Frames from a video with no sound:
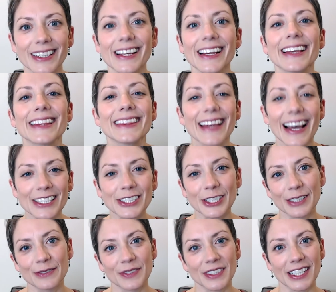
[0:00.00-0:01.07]
That's
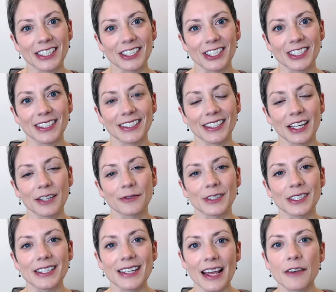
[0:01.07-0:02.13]
your invitation today for day